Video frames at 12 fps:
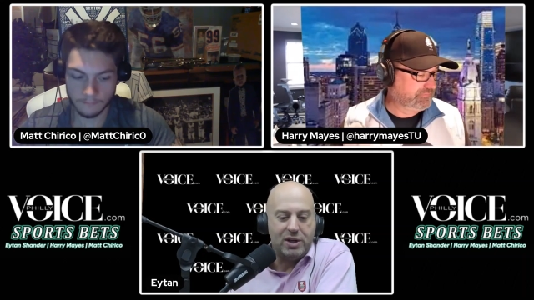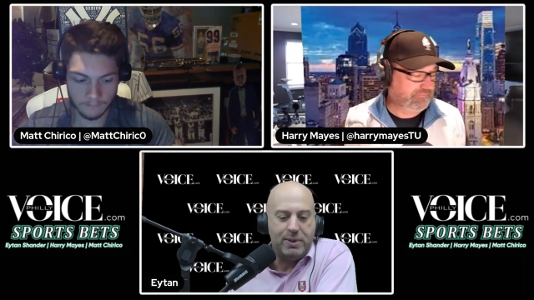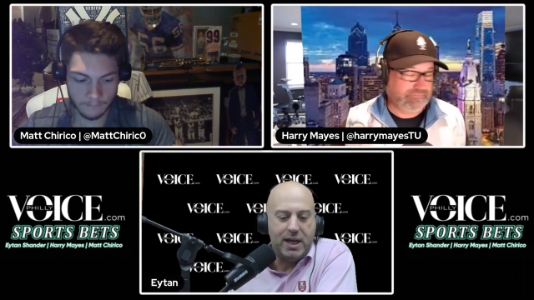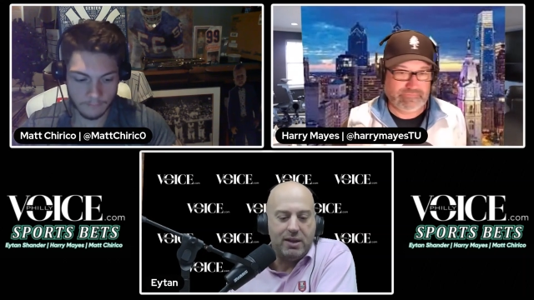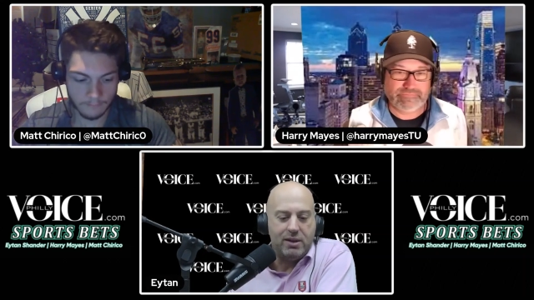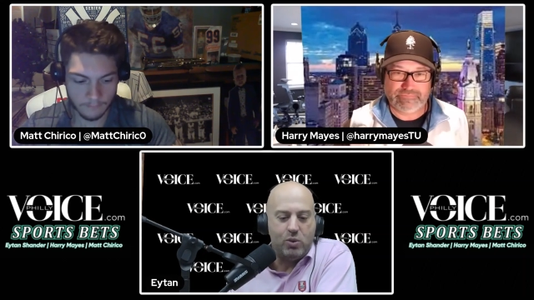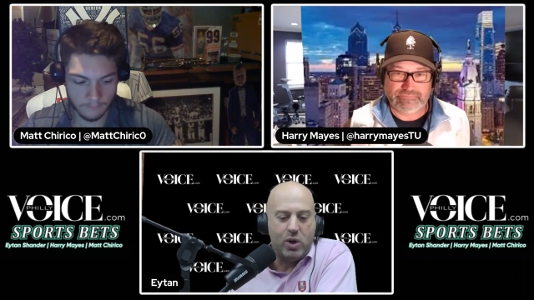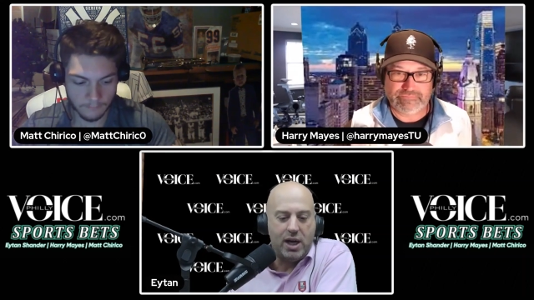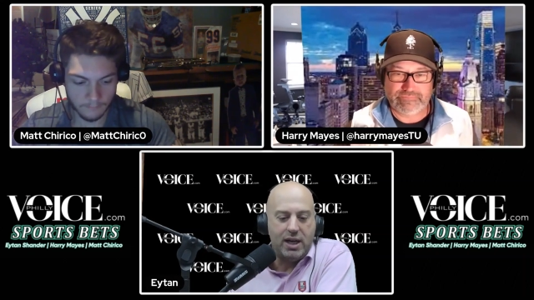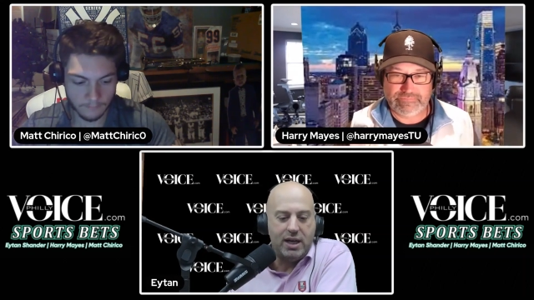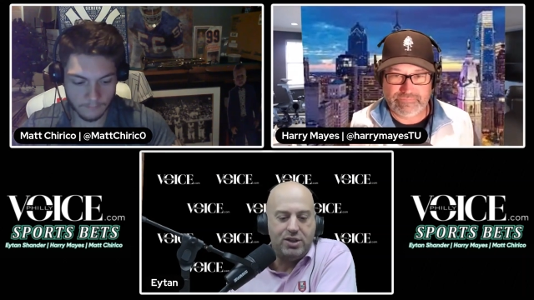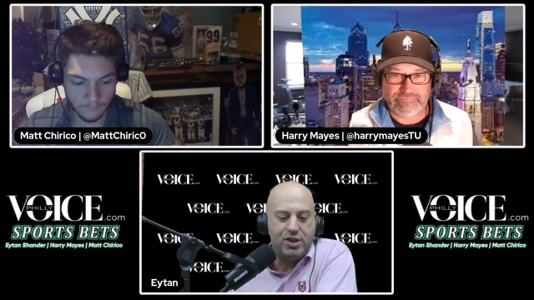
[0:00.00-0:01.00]
Speaker 1: about. Why
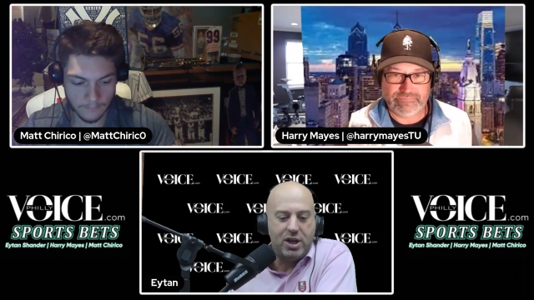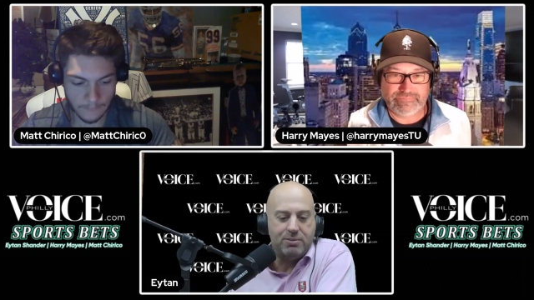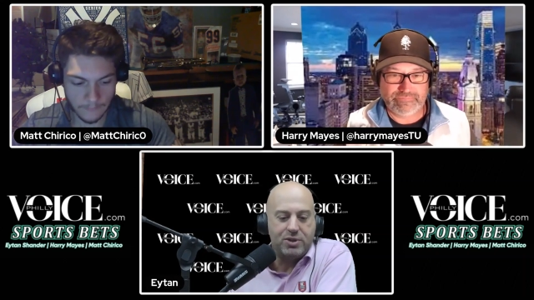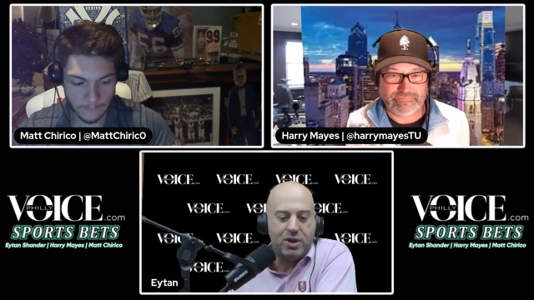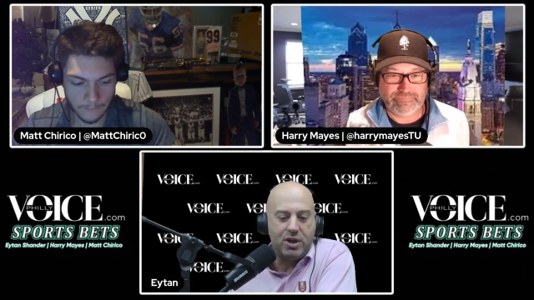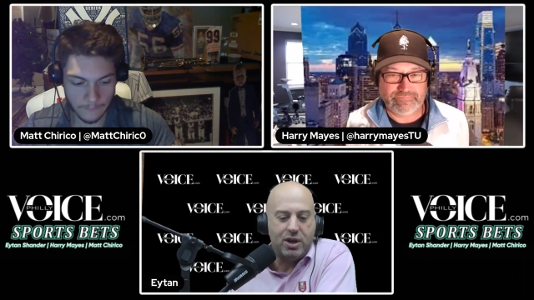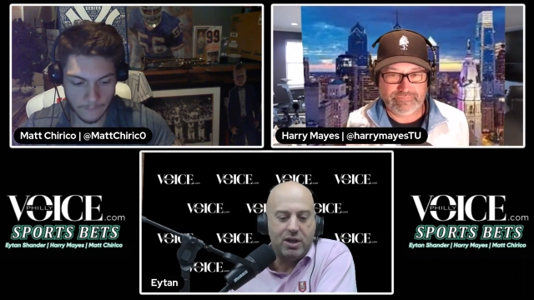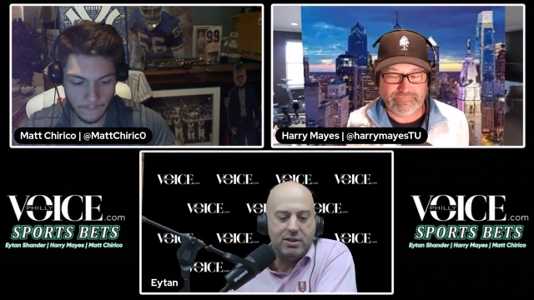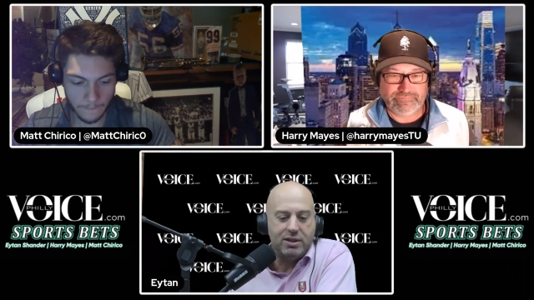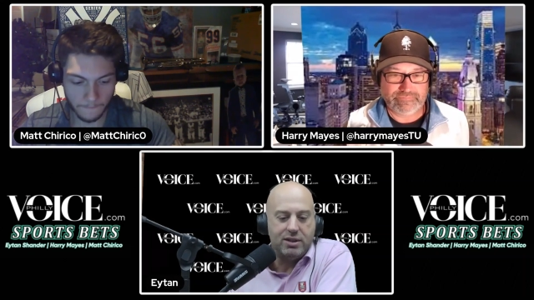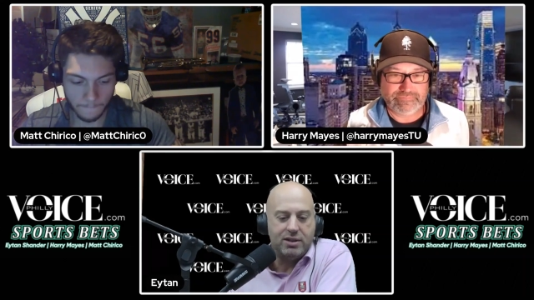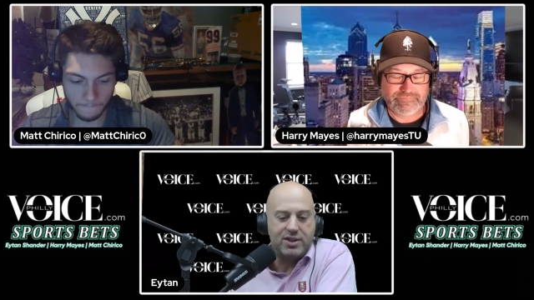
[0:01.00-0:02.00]
I jumped
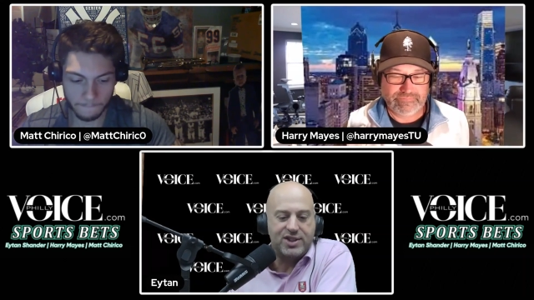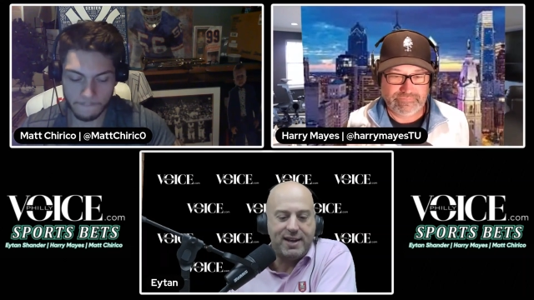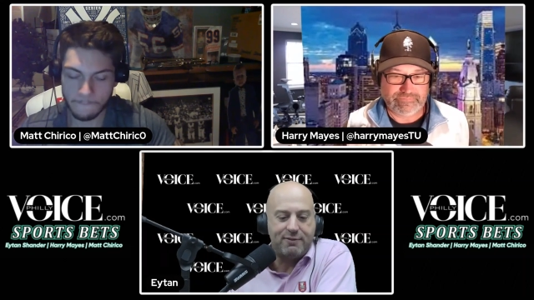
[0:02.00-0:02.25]
on San